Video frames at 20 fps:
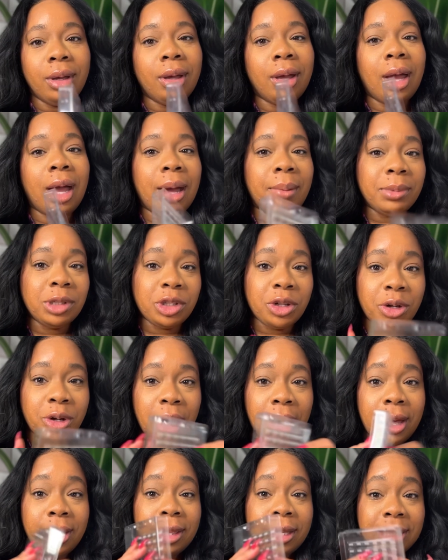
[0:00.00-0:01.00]
I'm gonna show
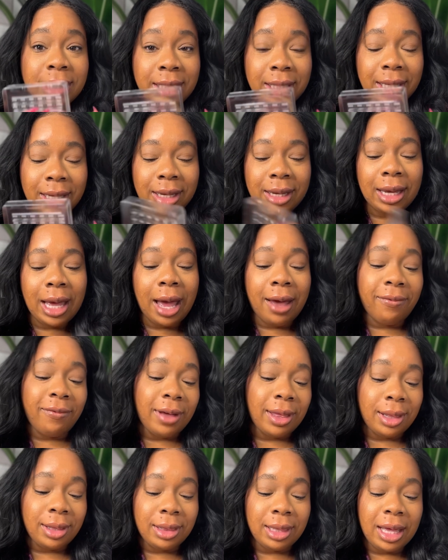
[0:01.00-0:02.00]
you how these look. I
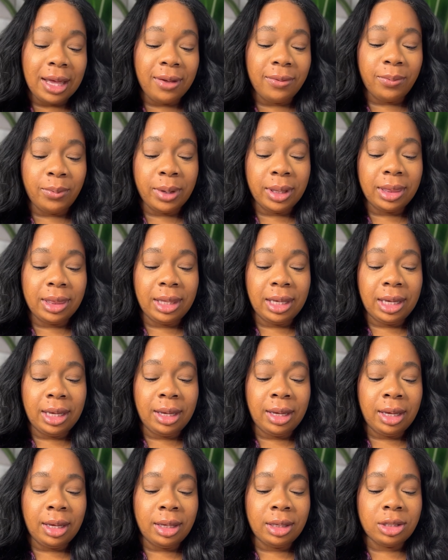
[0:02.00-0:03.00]
fell in love with
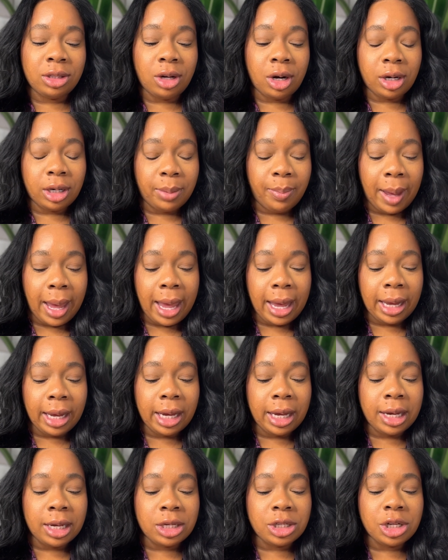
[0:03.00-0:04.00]
the starter
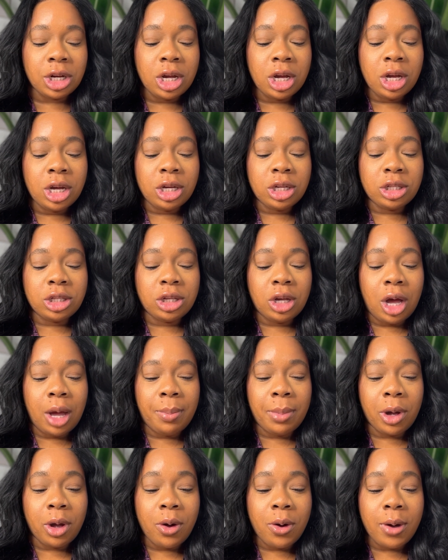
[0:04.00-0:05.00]
package, so
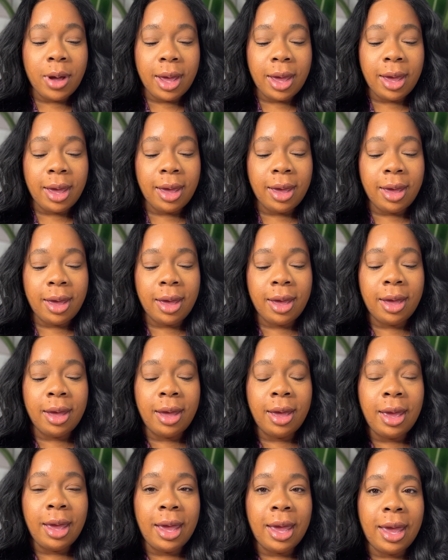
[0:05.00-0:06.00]
I'm gonna go ahead
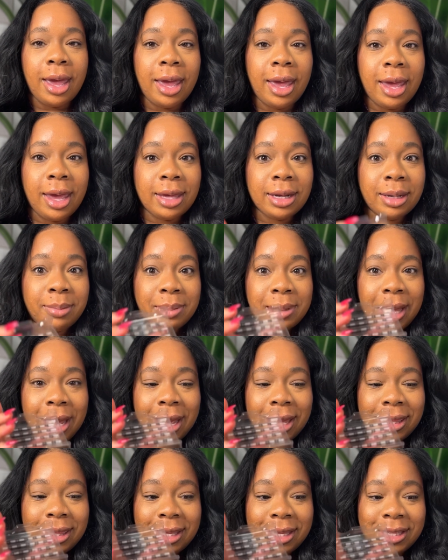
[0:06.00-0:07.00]
and
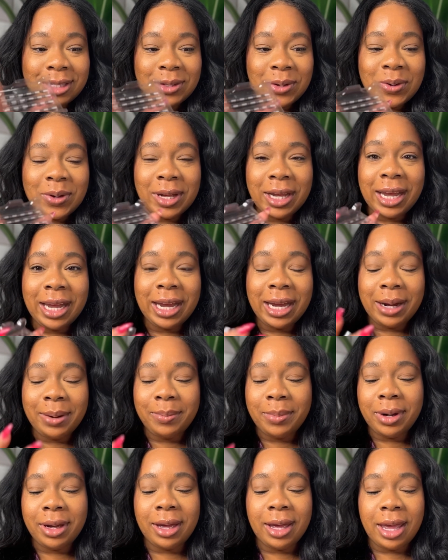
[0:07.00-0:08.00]
apply these on
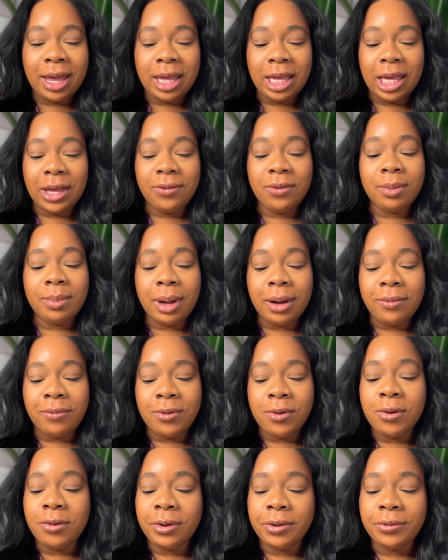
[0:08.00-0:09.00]
camera and give you my
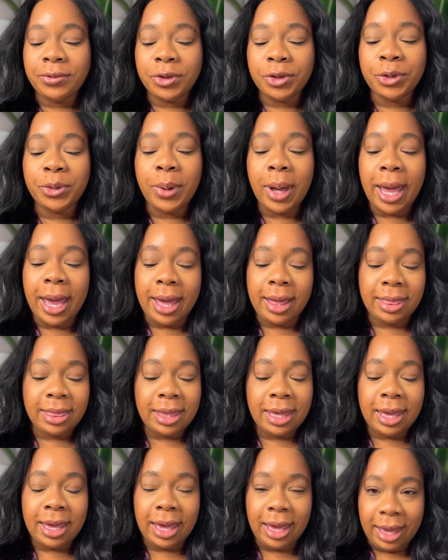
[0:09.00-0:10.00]
full review at
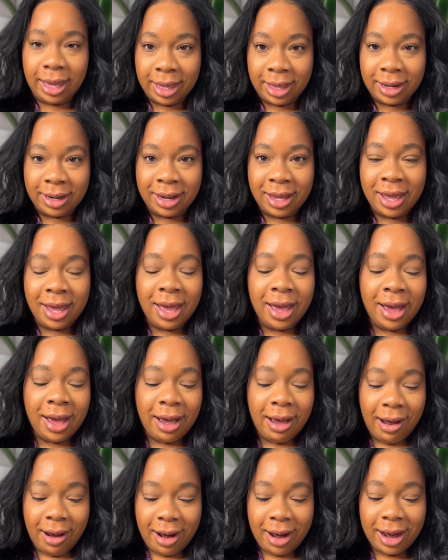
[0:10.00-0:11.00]
the end.
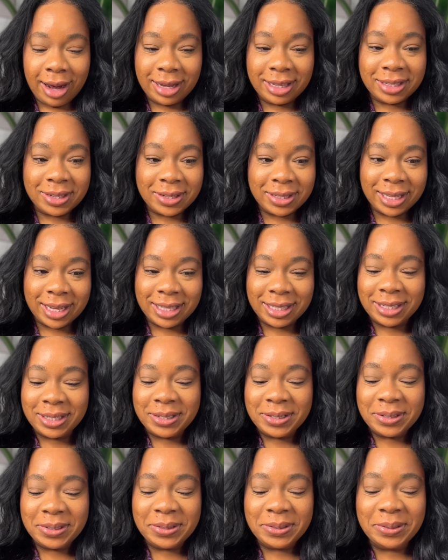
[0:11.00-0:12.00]
All right, so stay
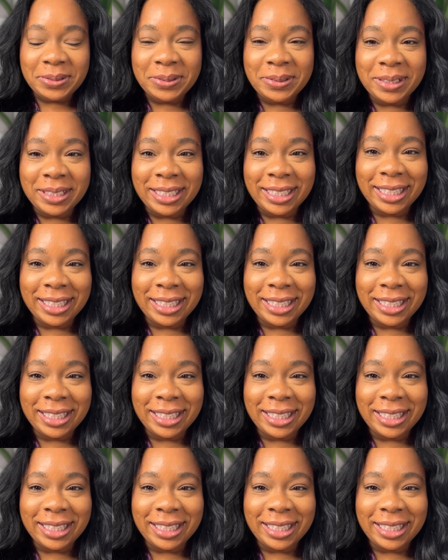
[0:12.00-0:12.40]
tuned.